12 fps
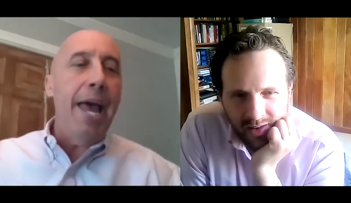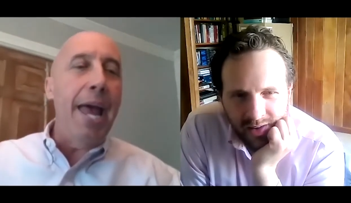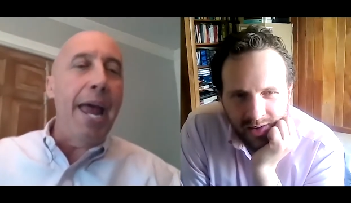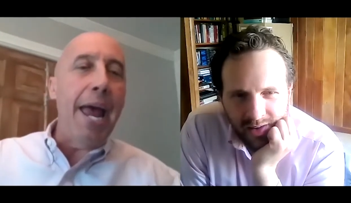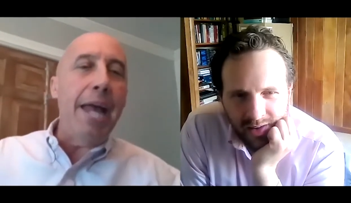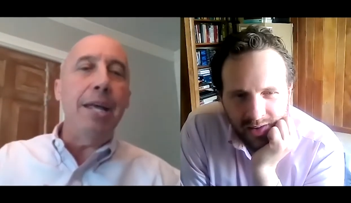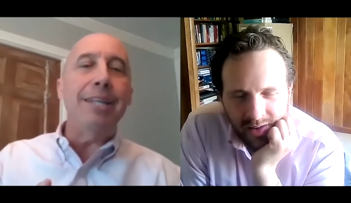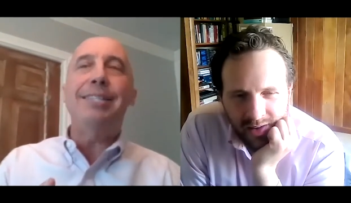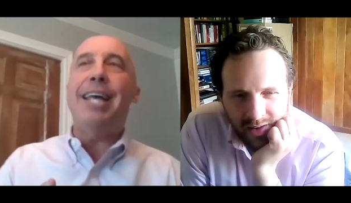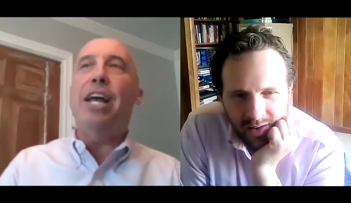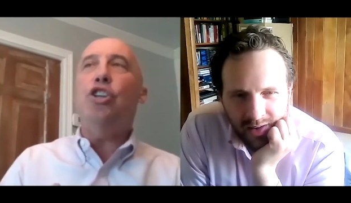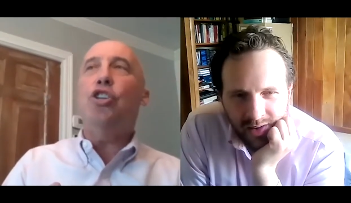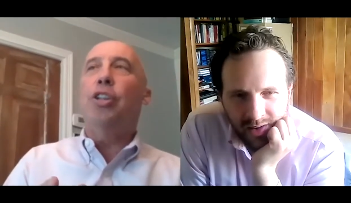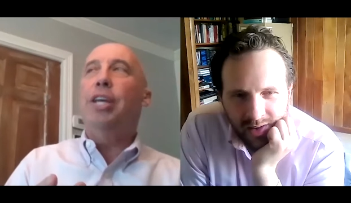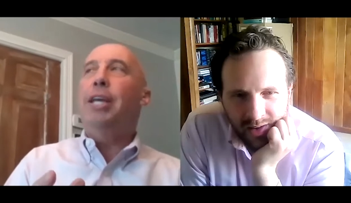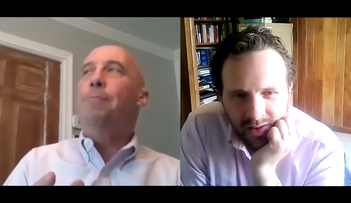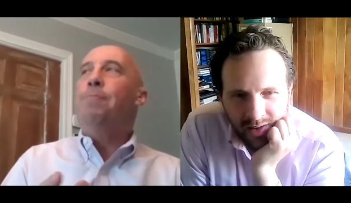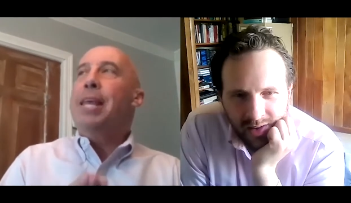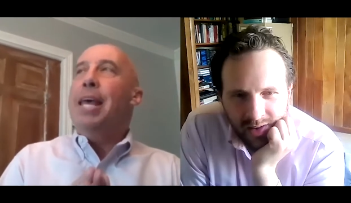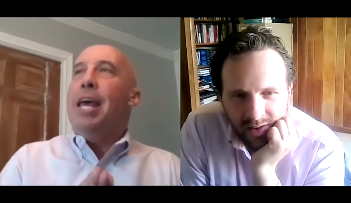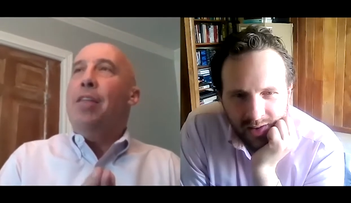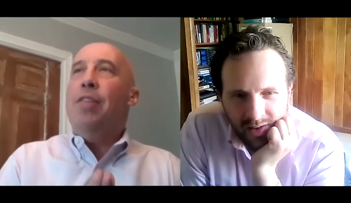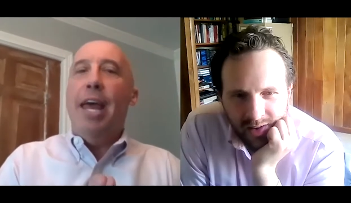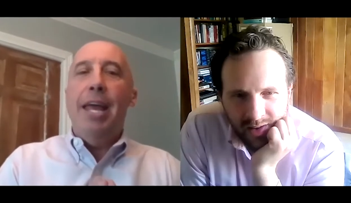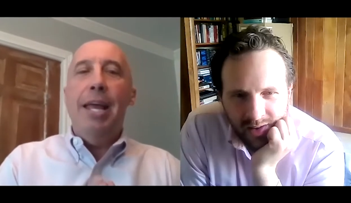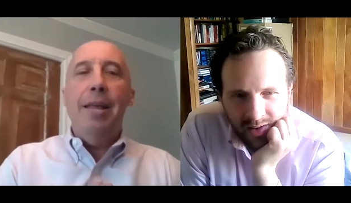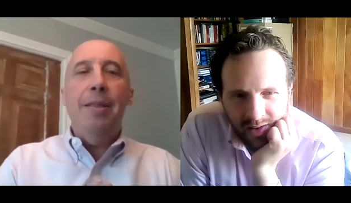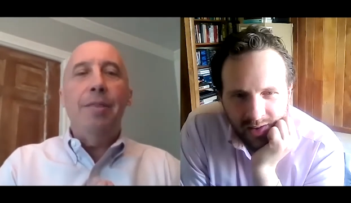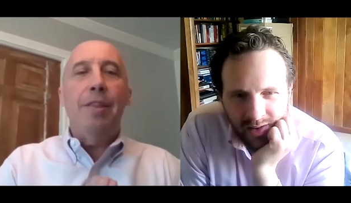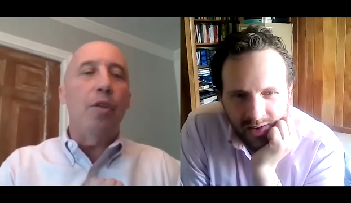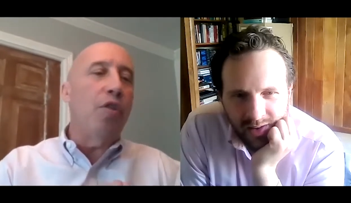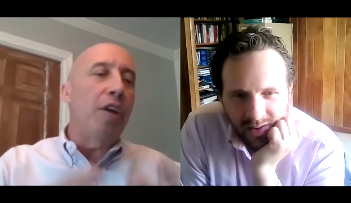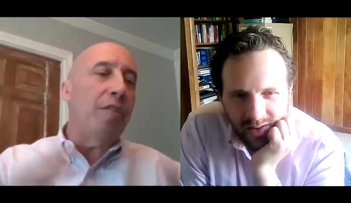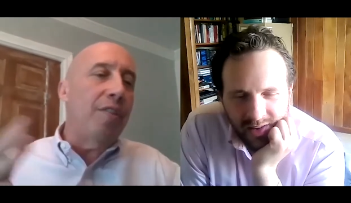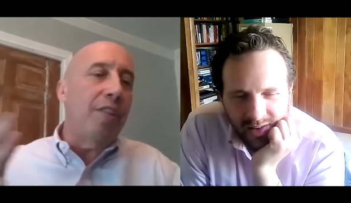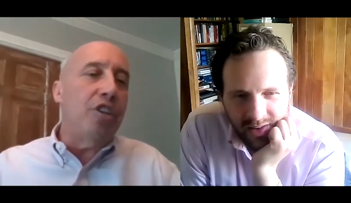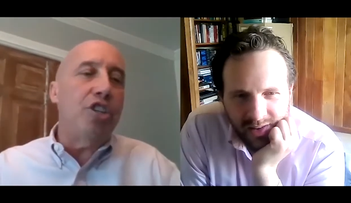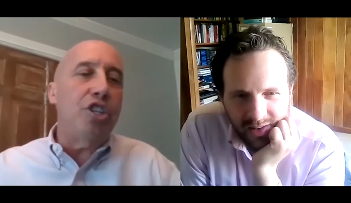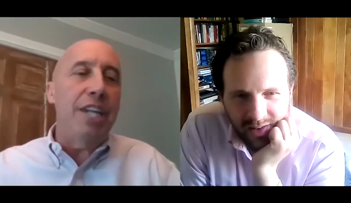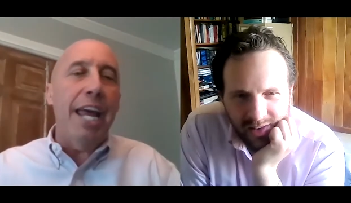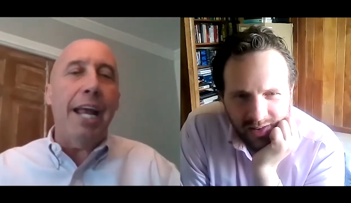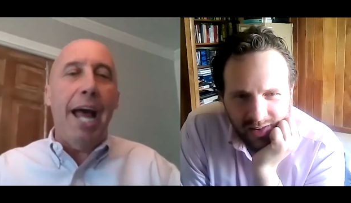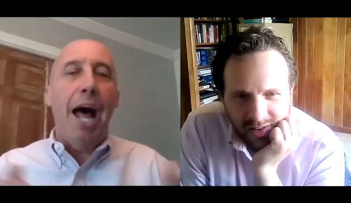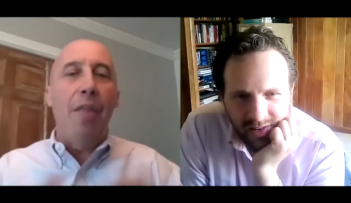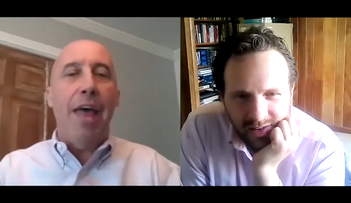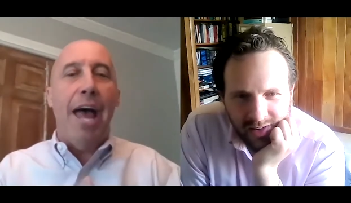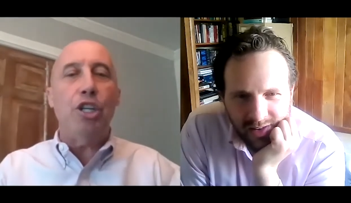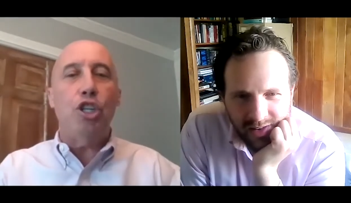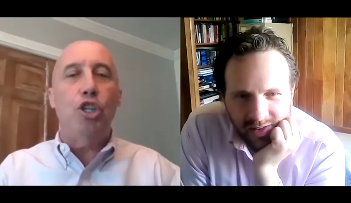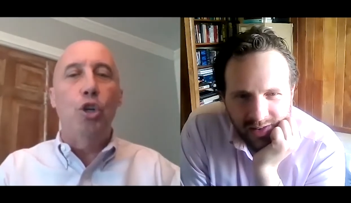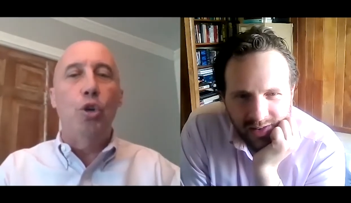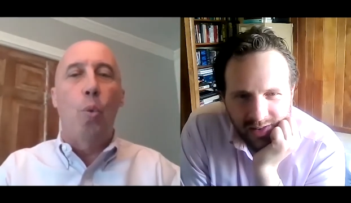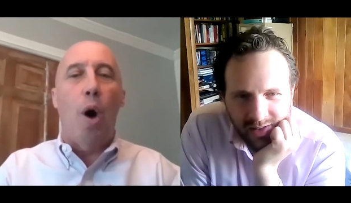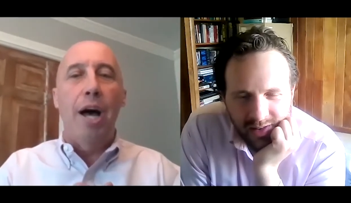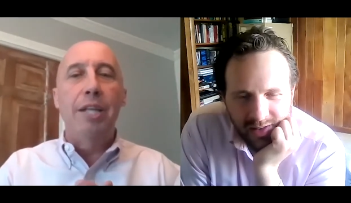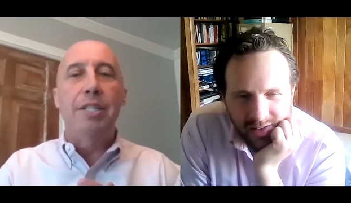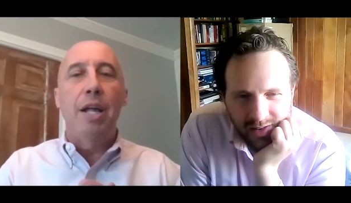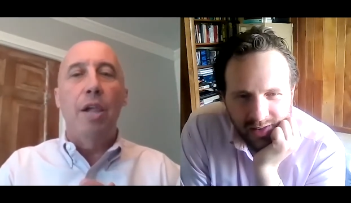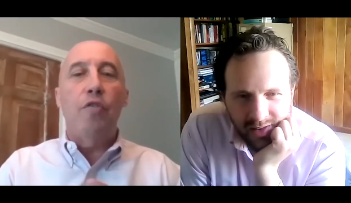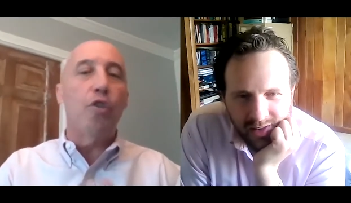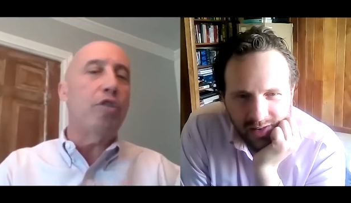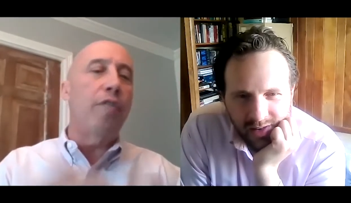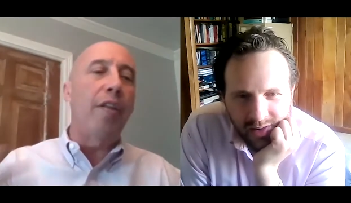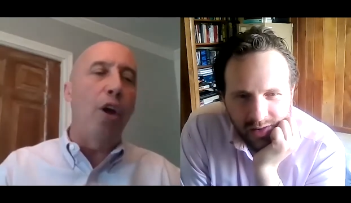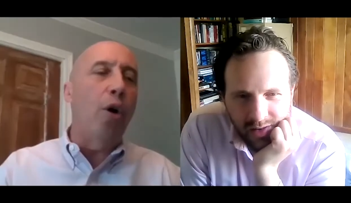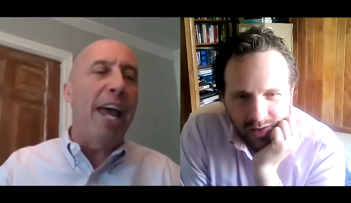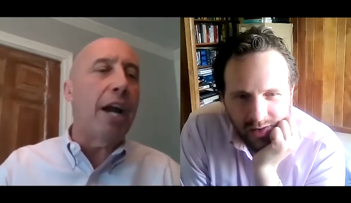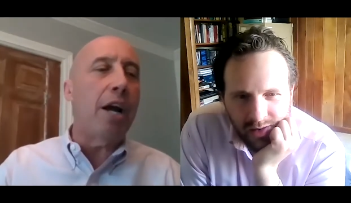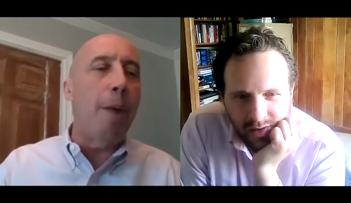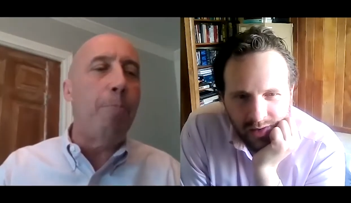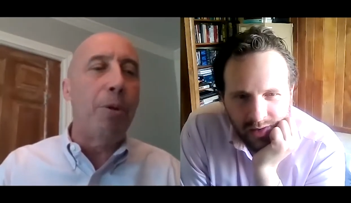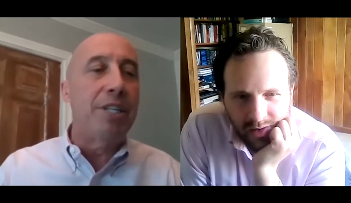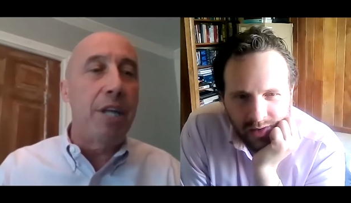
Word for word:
Speaker 1: And essentially, the shtick on that shoe was, first of all, they only had a couple